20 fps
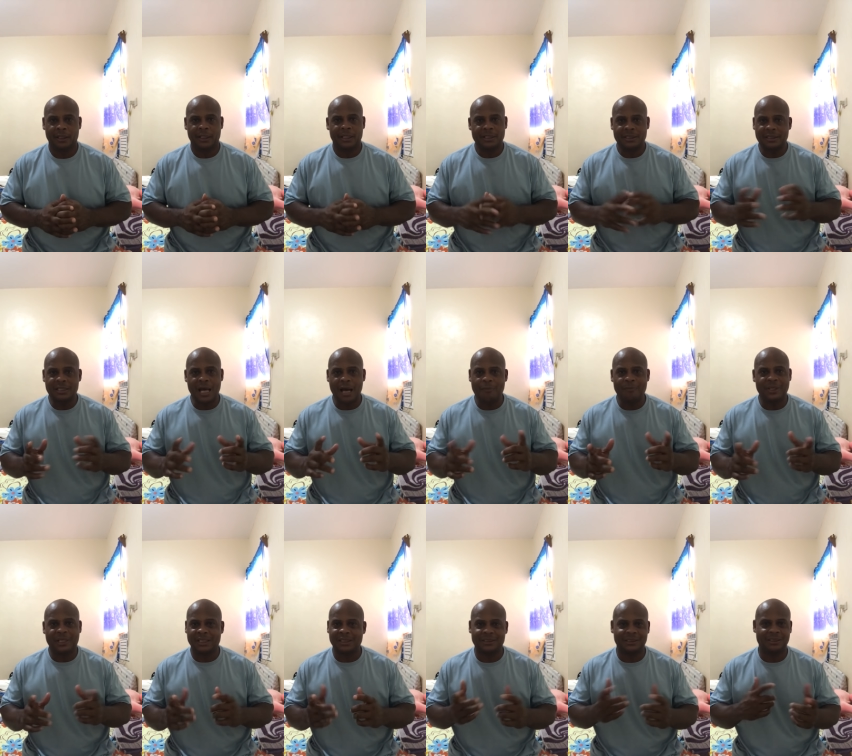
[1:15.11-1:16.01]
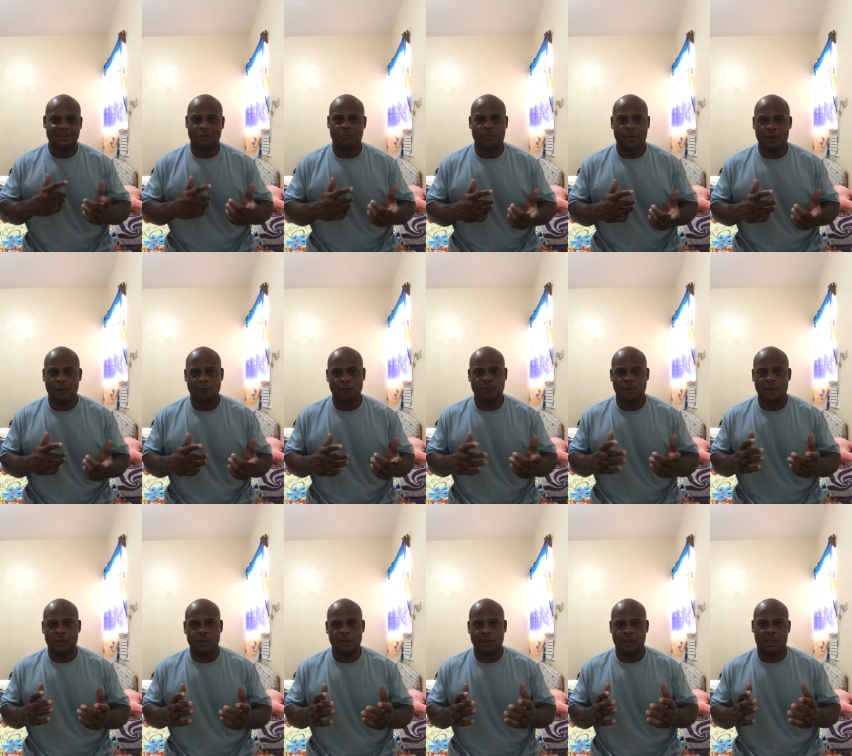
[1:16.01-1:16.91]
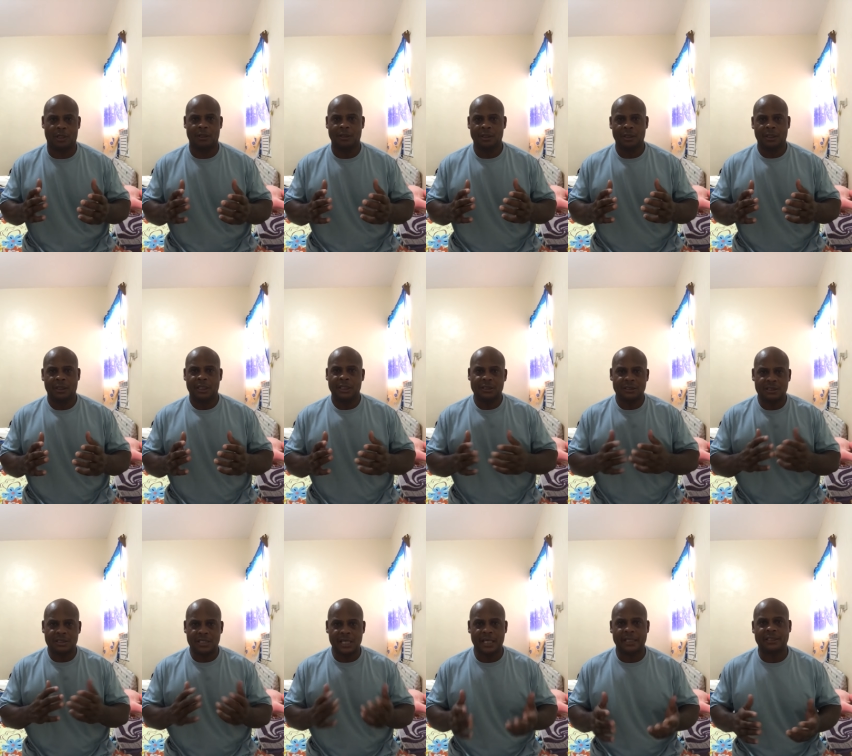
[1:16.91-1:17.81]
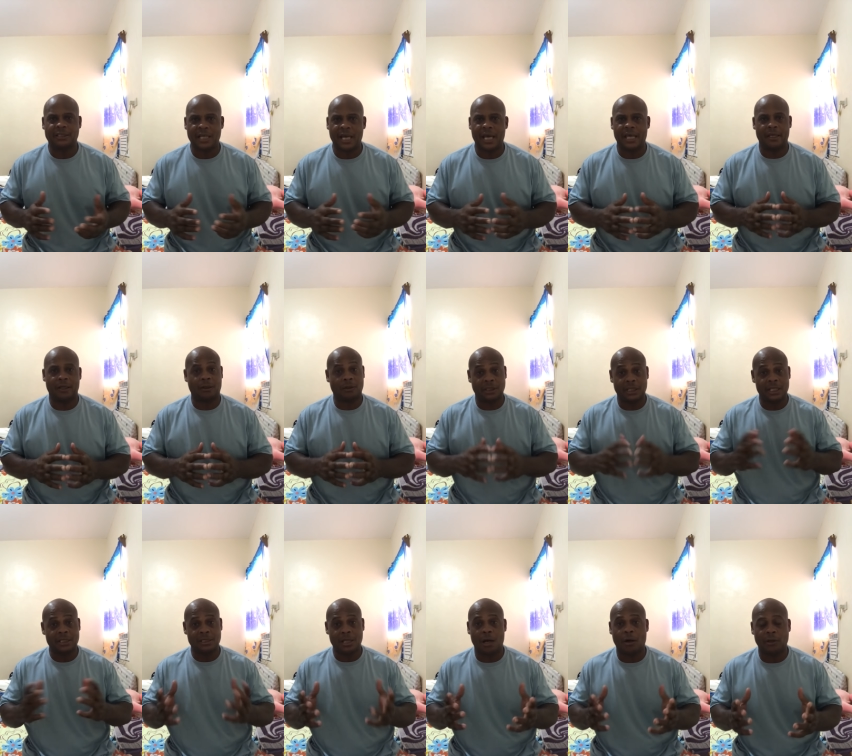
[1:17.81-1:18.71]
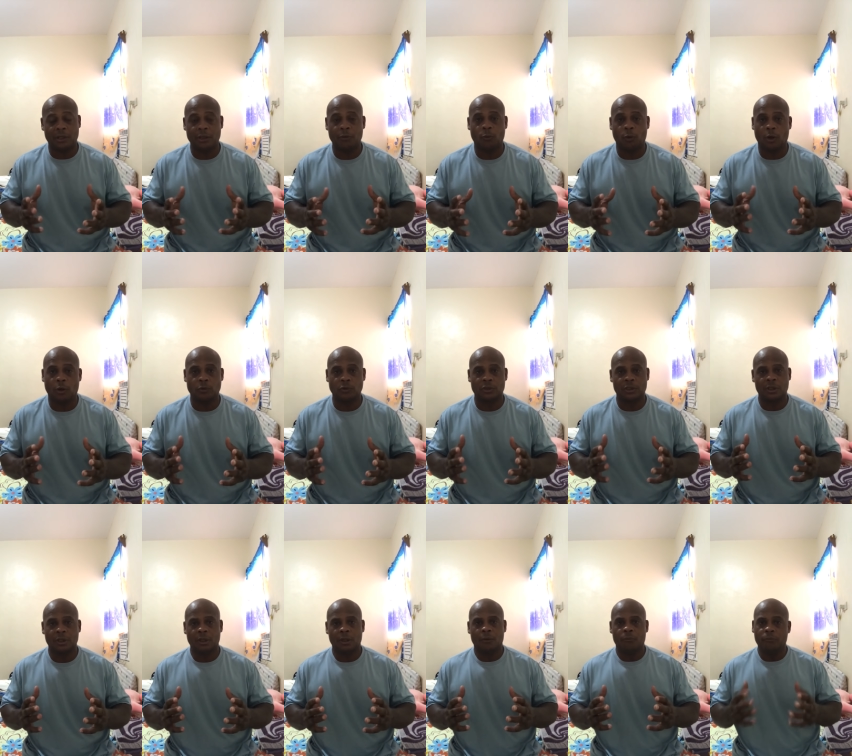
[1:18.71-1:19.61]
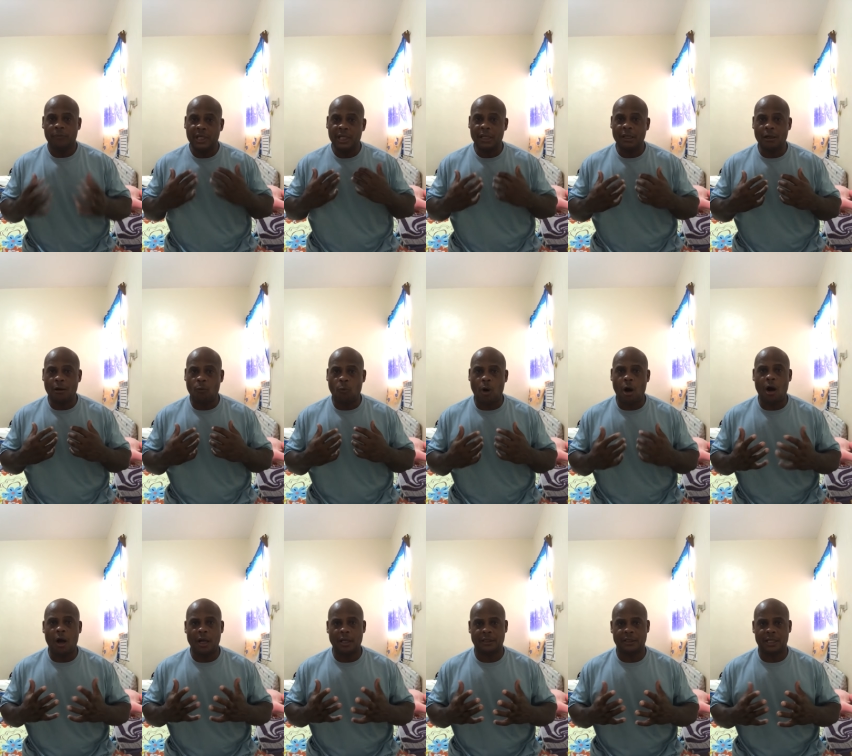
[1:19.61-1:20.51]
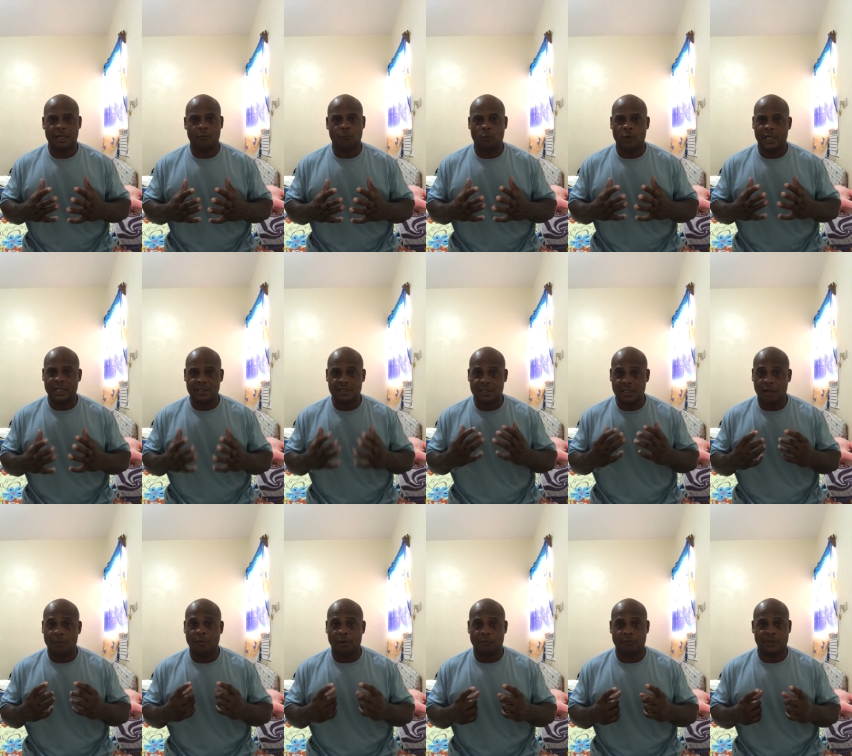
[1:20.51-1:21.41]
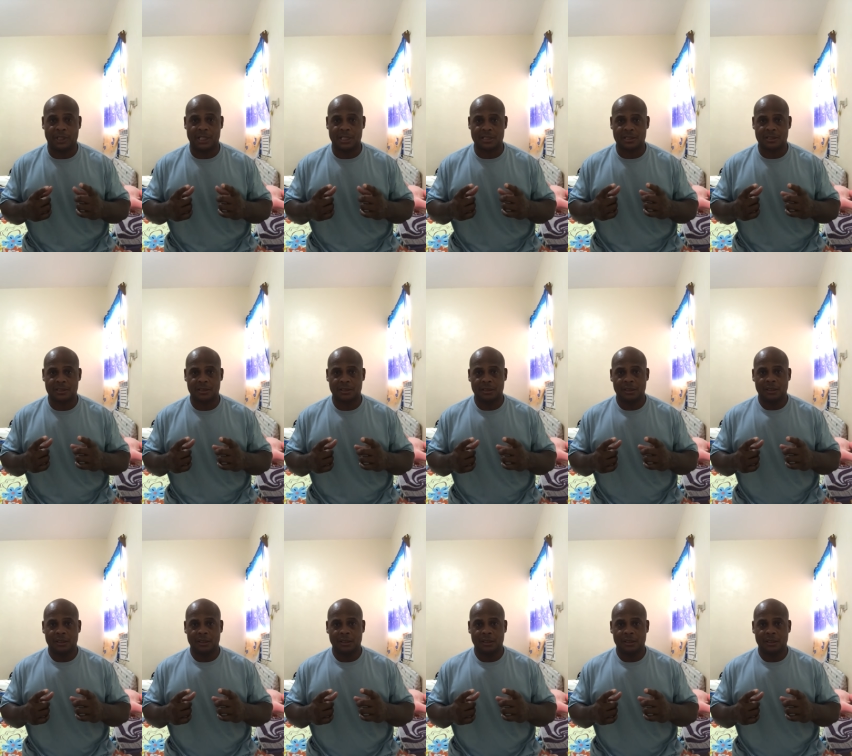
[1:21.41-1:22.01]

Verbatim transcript: It's not because he's a pervert or he's a sex addict or that's all he wants. Men are wired that way, some of us.